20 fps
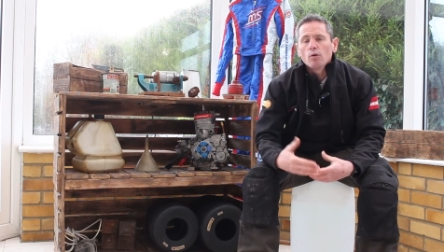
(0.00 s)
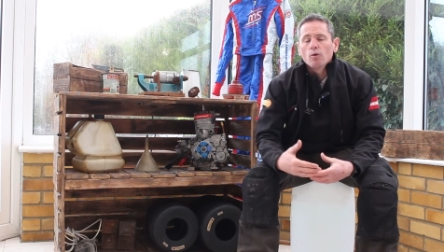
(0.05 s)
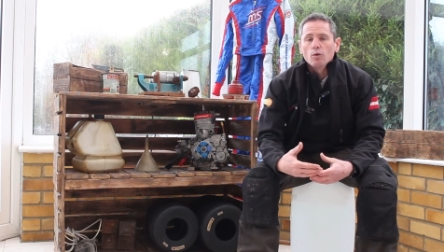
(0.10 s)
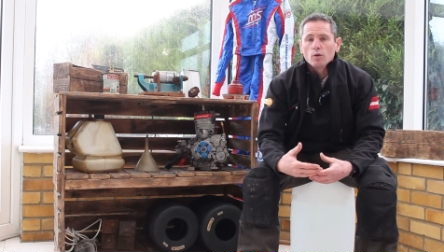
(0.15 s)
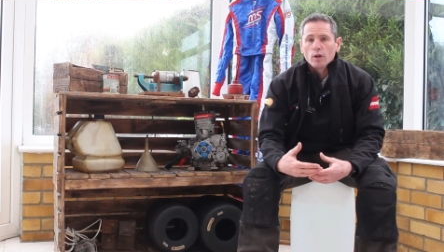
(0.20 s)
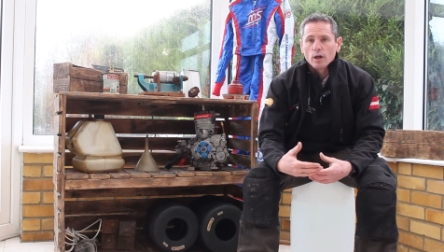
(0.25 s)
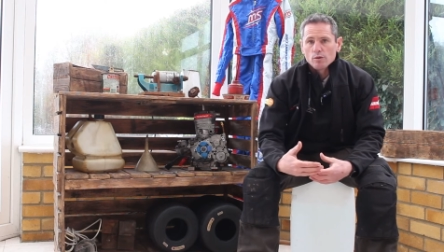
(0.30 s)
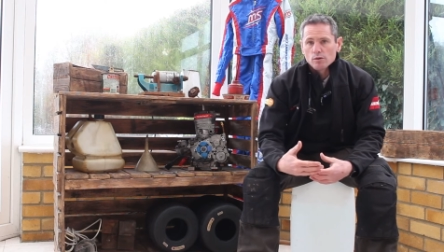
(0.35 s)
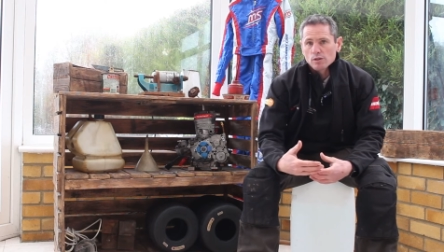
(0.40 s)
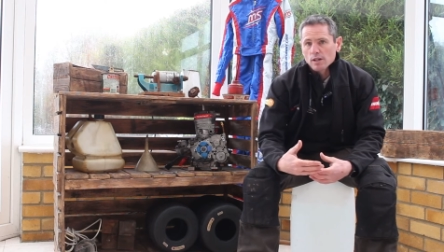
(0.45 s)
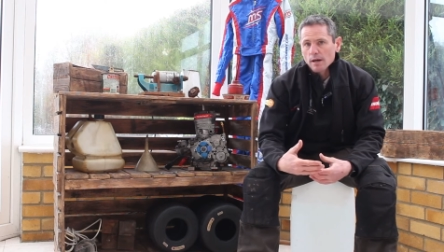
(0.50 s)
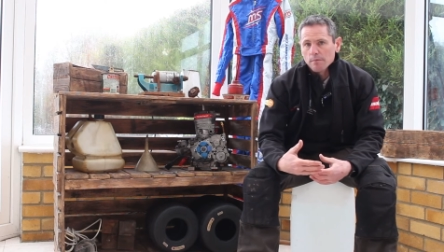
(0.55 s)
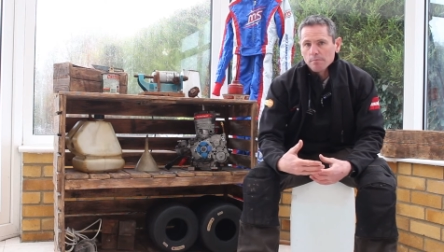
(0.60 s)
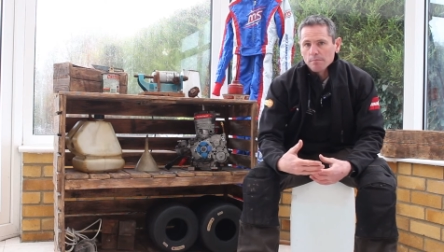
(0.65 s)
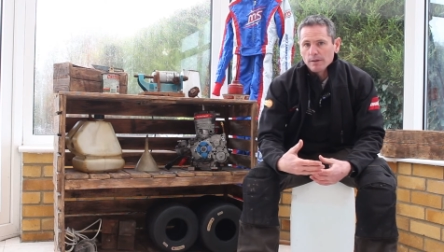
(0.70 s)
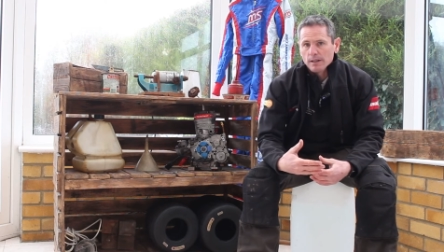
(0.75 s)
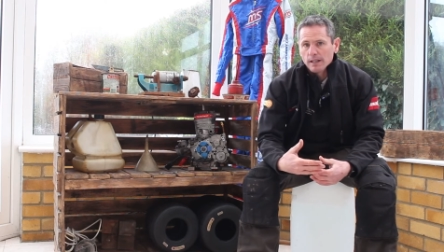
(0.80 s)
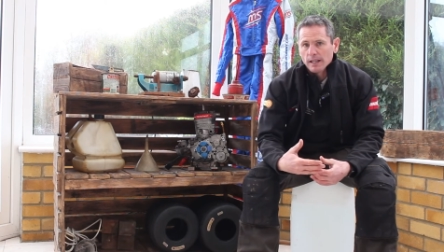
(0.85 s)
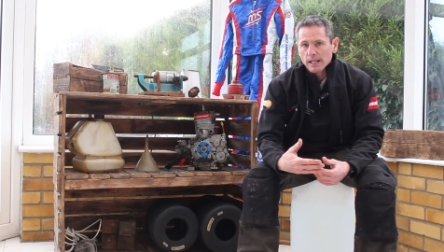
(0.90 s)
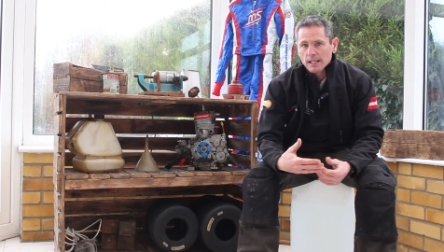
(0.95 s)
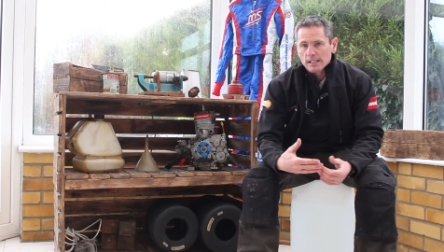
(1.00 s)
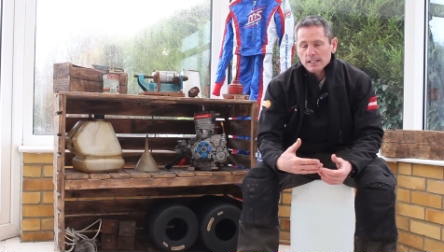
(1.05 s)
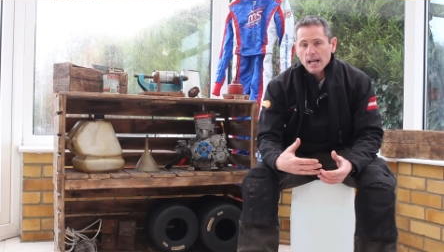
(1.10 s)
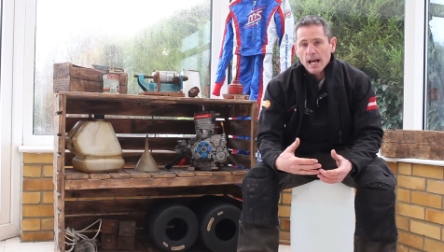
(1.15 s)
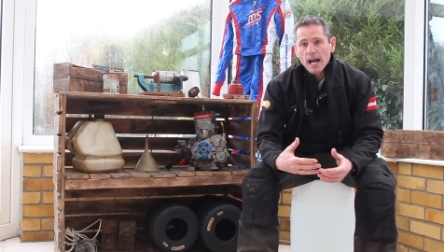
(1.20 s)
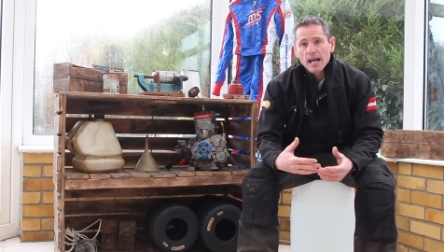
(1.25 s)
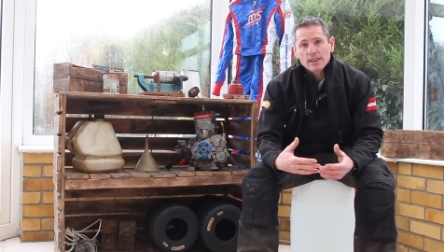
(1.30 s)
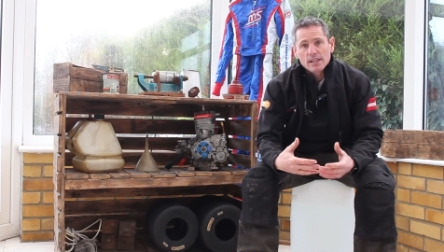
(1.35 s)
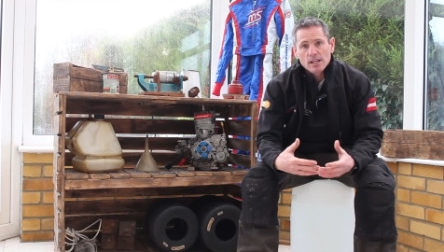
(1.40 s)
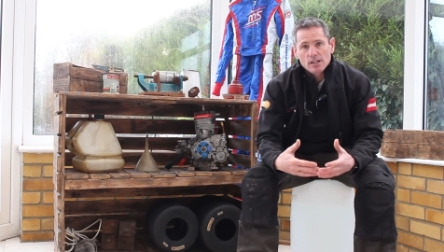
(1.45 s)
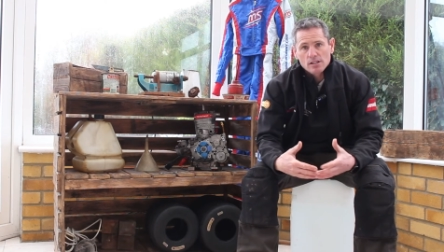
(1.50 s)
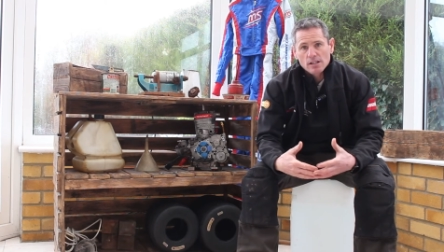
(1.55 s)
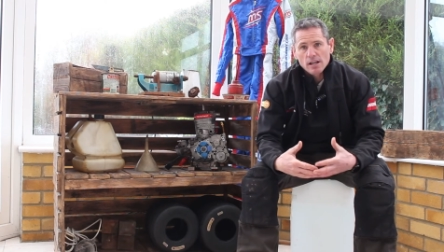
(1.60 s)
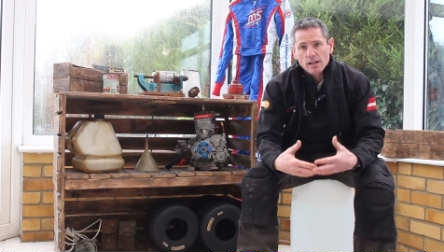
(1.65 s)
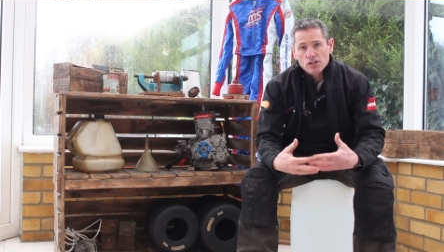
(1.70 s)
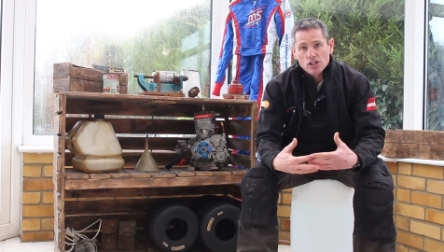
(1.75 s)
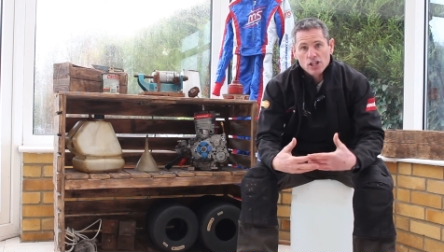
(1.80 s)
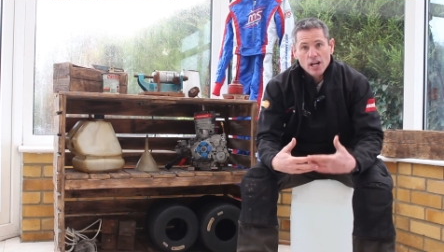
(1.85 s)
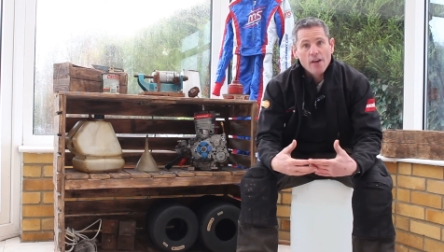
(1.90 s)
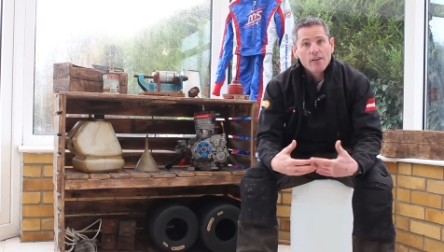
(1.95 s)
all those companies and they're
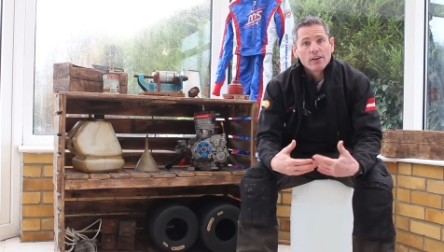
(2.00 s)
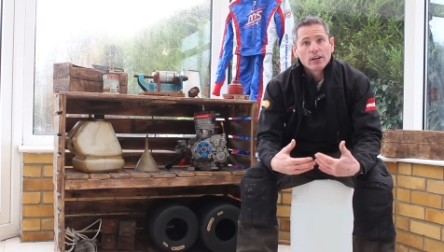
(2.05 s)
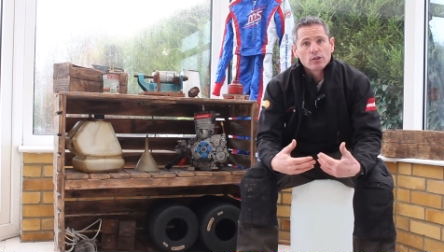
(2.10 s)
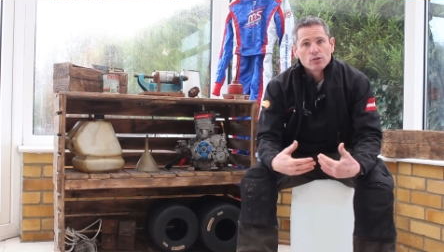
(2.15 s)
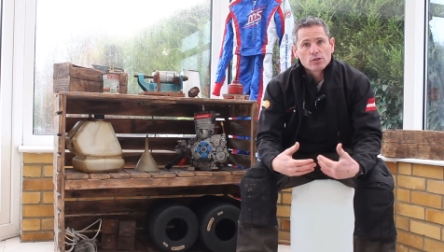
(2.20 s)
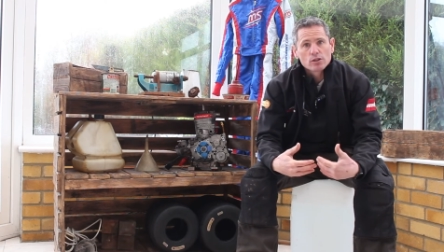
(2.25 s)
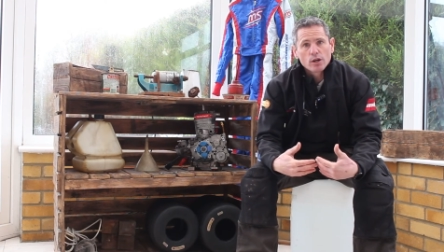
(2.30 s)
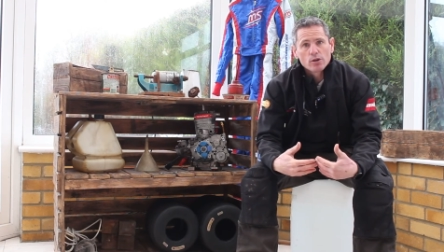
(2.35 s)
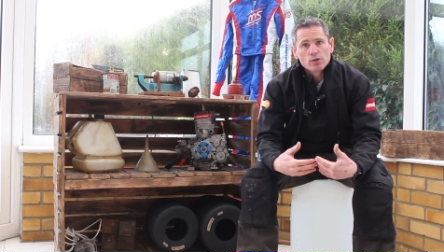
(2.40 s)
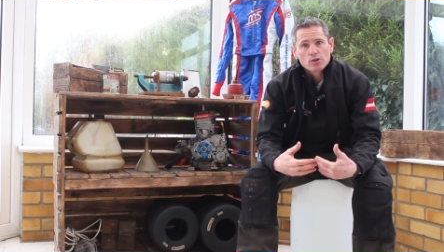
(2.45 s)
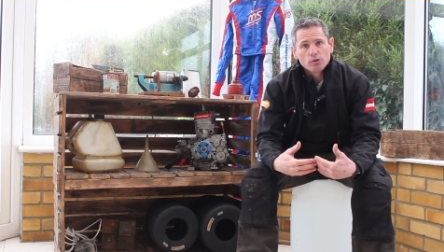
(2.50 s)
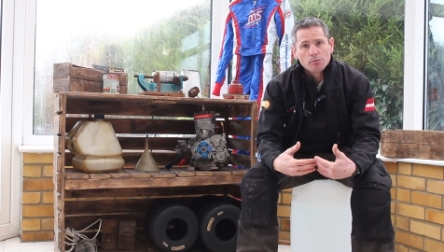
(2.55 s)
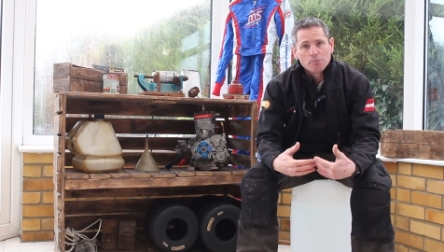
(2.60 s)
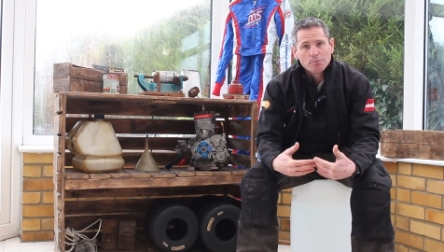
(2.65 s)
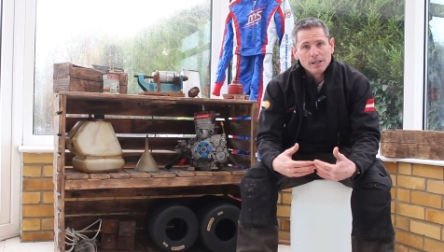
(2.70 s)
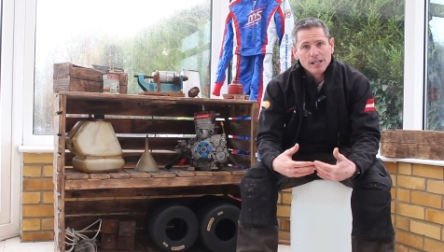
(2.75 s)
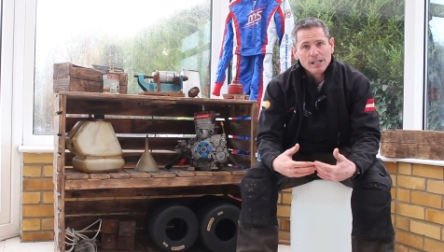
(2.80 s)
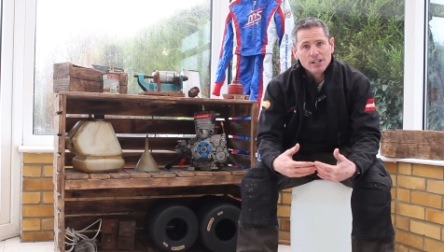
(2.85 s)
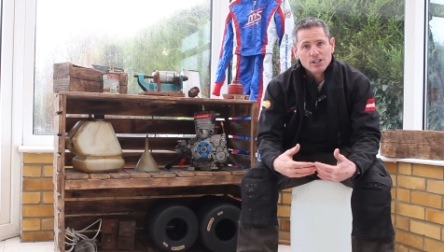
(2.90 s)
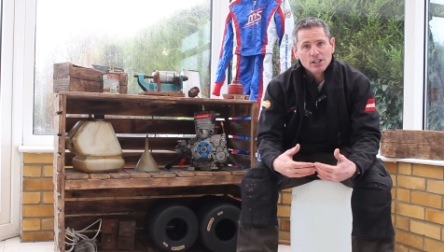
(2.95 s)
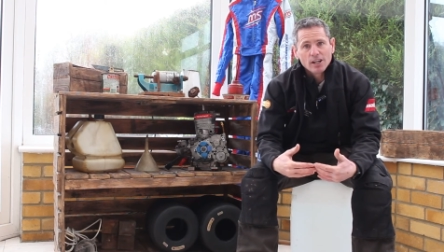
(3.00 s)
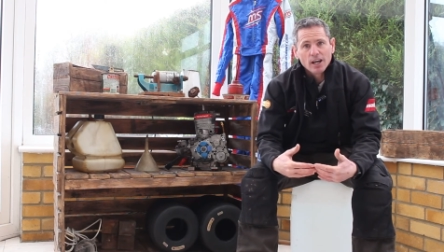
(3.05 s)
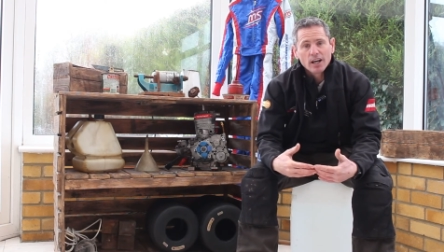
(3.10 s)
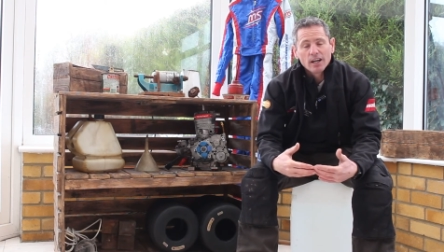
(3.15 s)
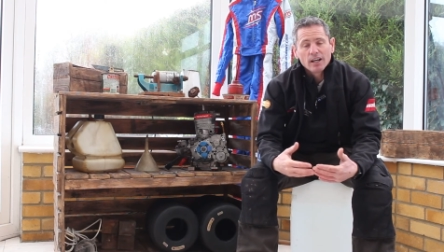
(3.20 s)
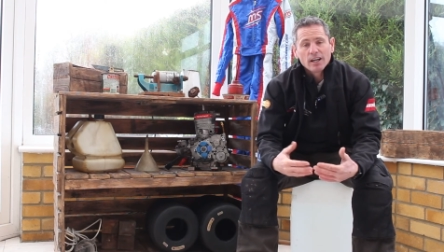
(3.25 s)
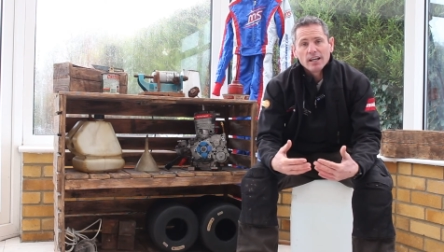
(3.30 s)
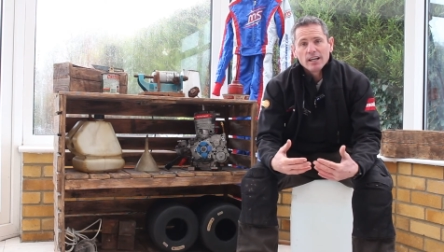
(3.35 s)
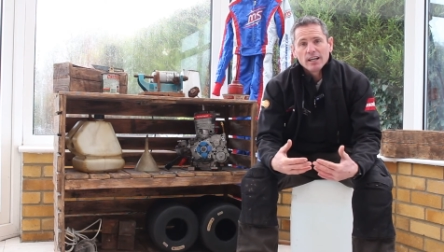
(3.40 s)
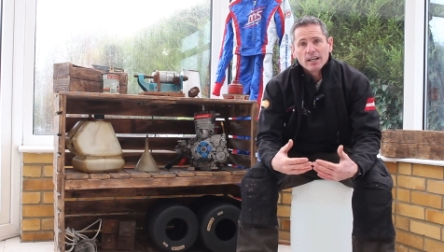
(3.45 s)
sharing on social media,